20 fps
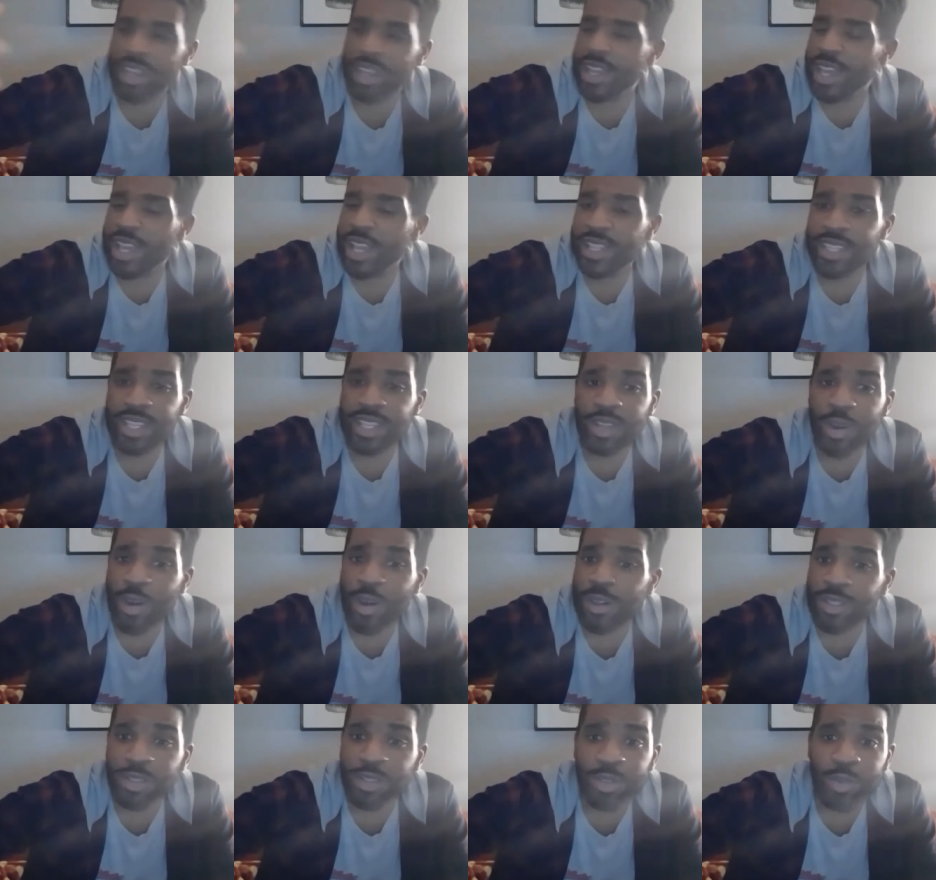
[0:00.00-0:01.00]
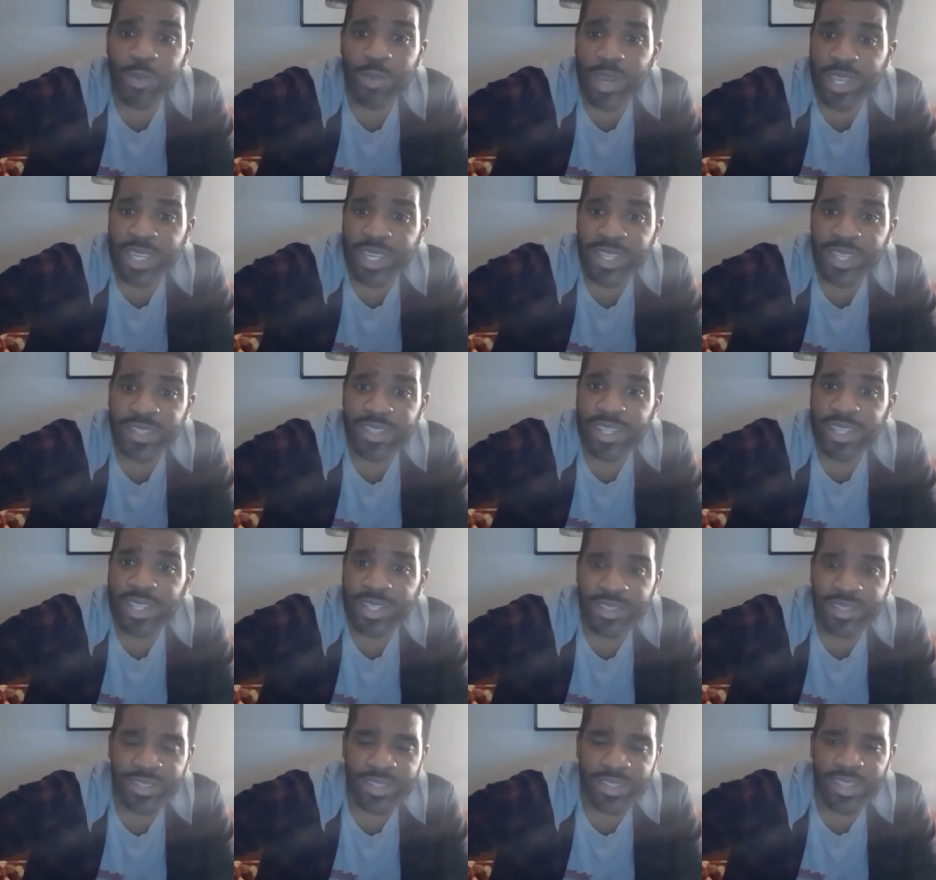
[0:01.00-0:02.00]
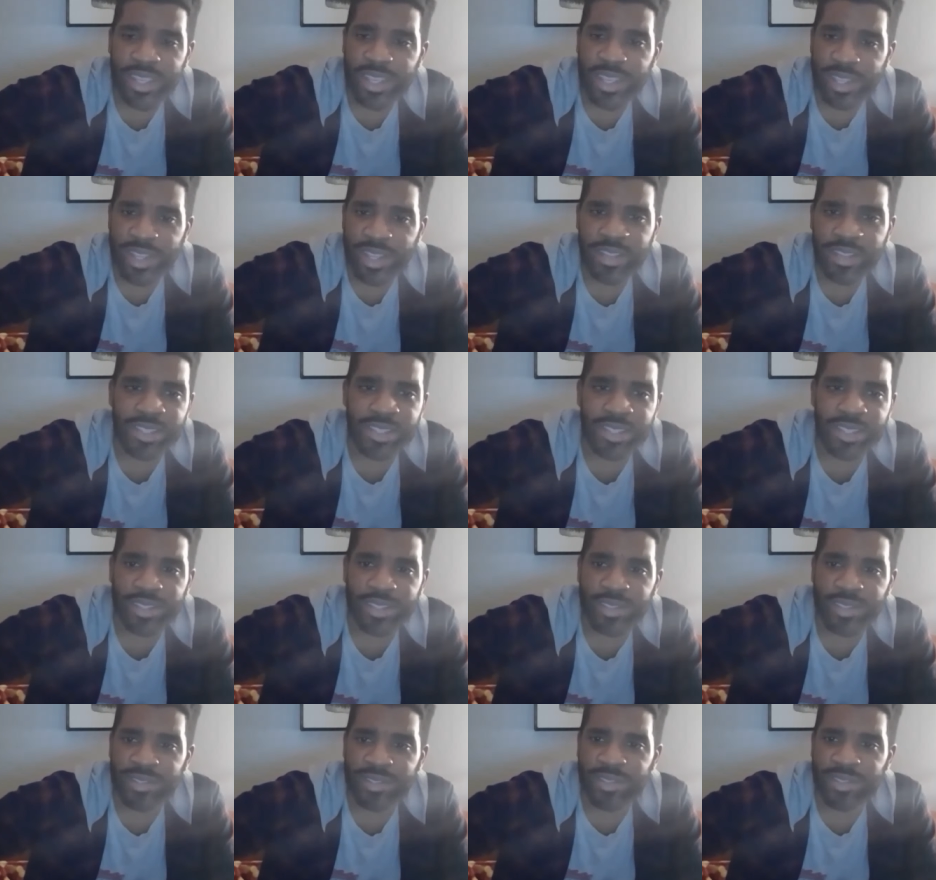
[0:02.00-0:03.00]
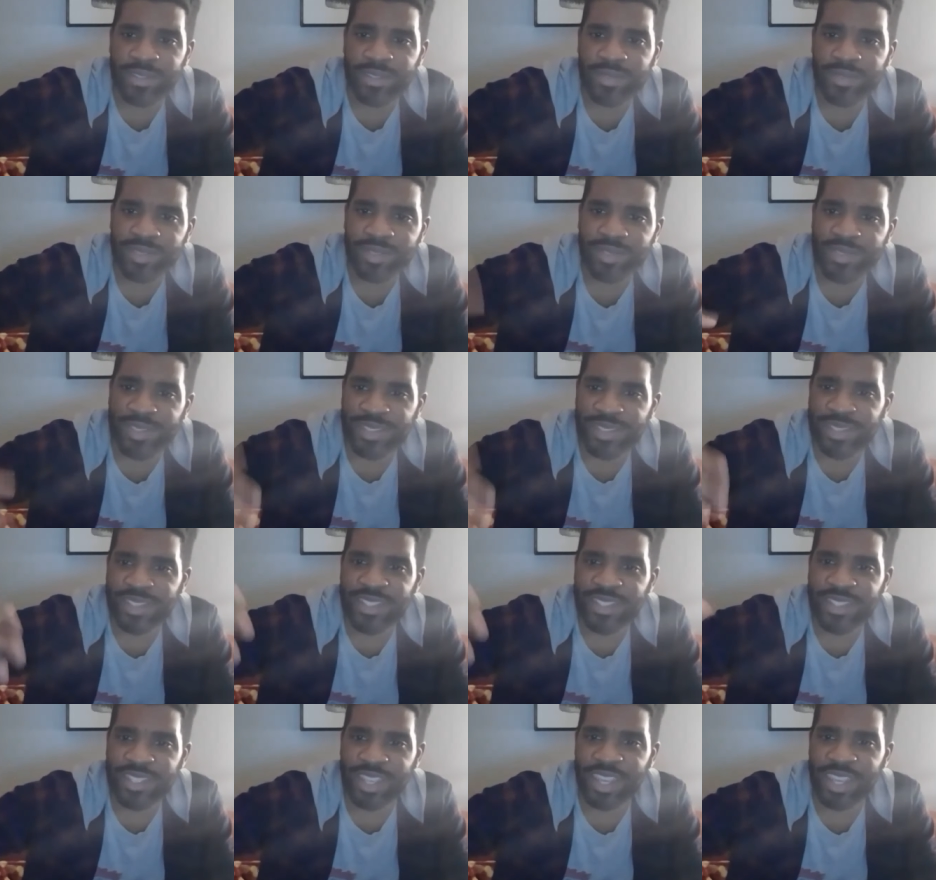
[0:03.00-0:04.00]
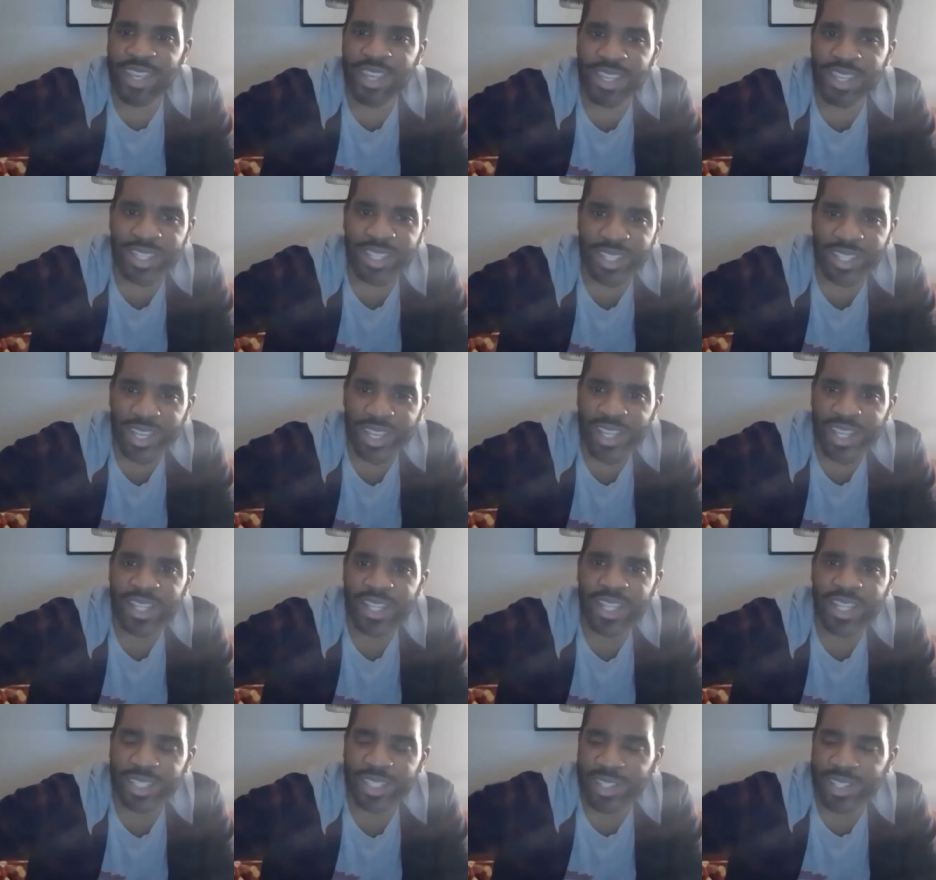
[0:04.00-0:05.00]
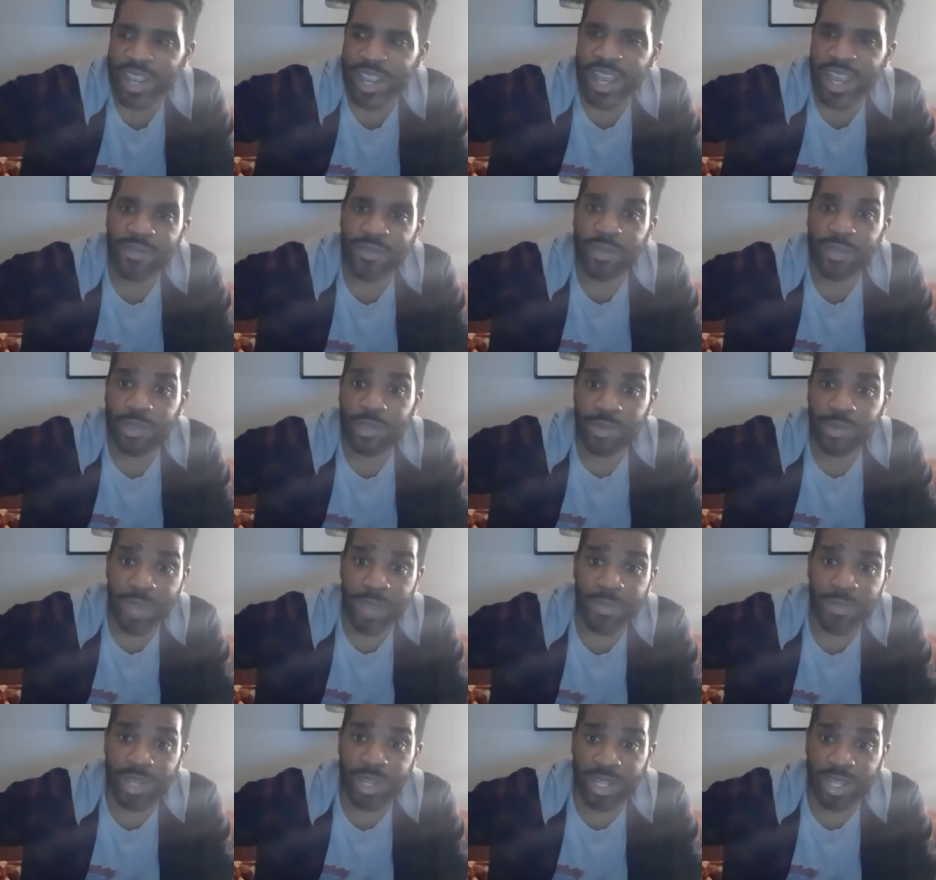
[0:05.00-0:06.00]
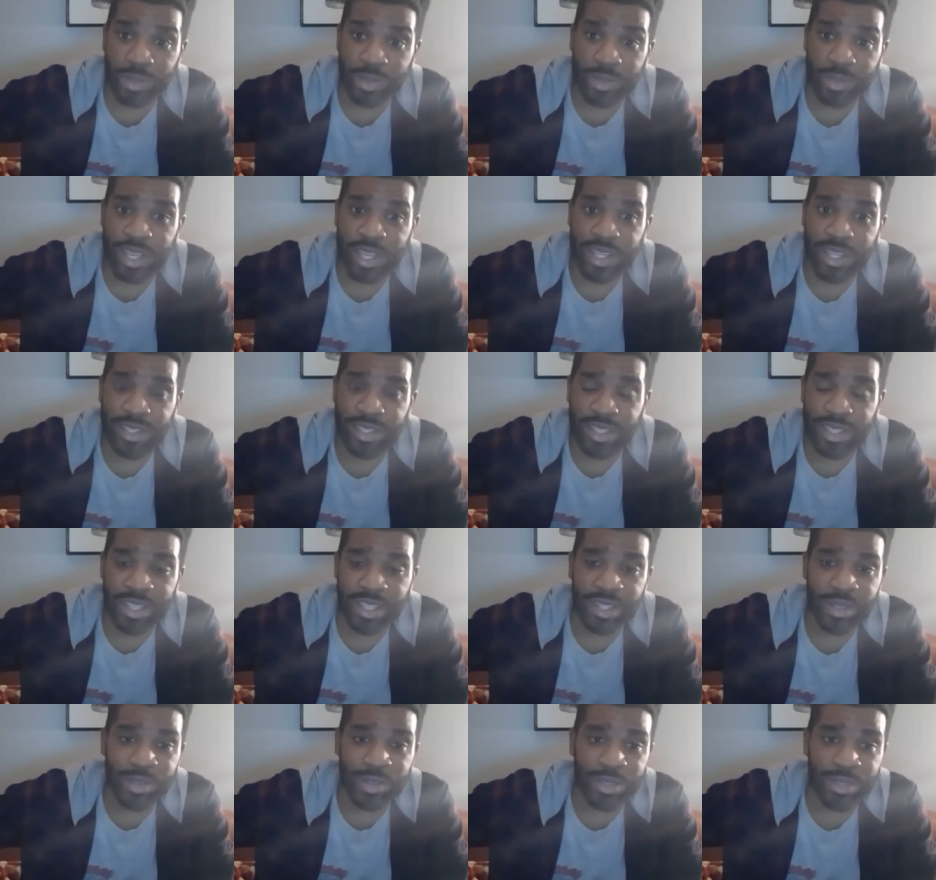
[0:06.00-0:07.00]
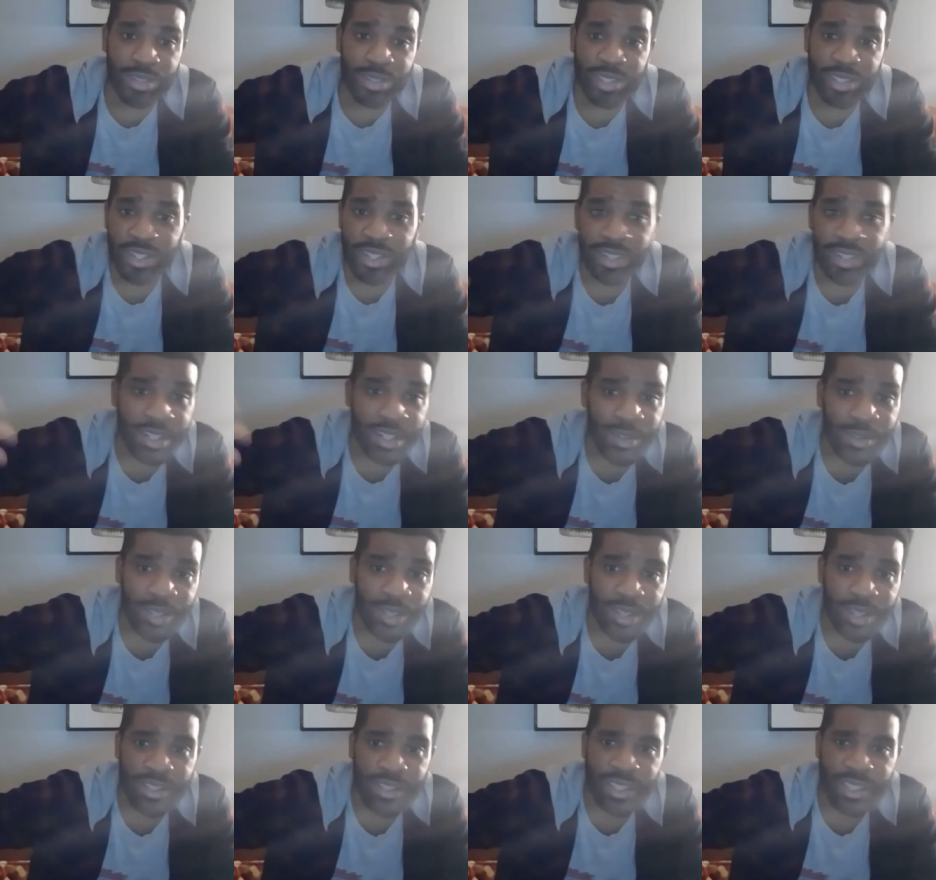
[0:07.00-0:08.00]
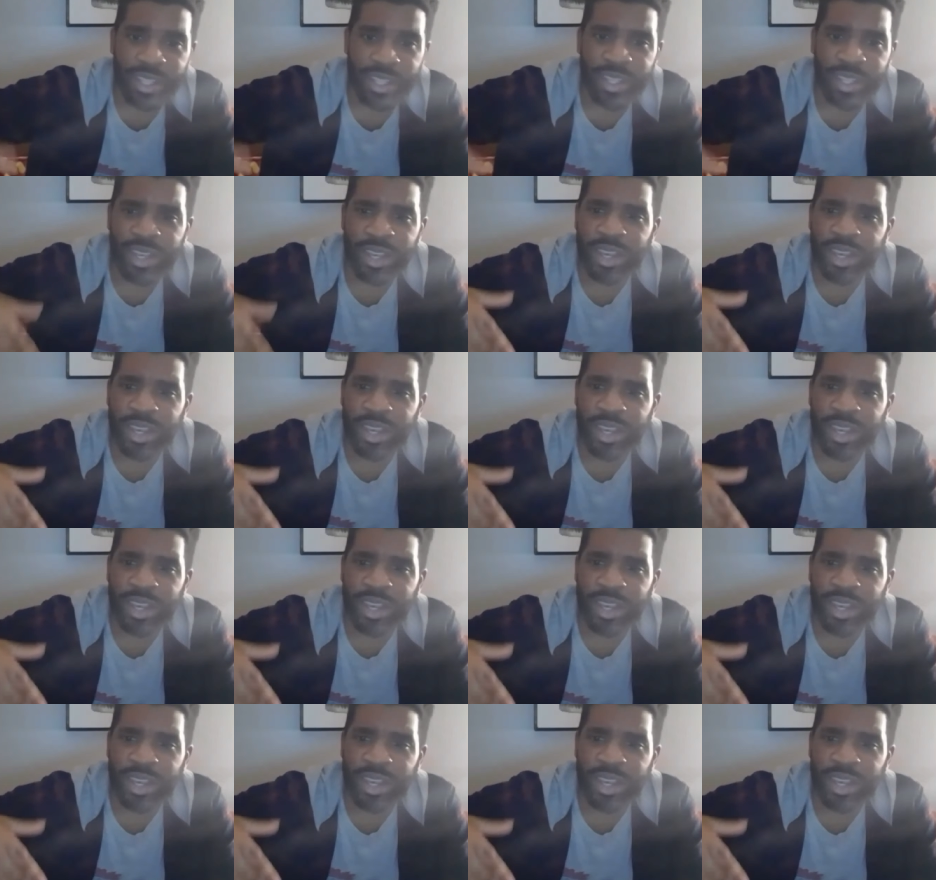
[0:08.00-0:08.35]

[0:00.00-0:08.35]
And then also the way he sings. He doesn't sing like your average rapper that knows how to sing or a singer that knows how to sing.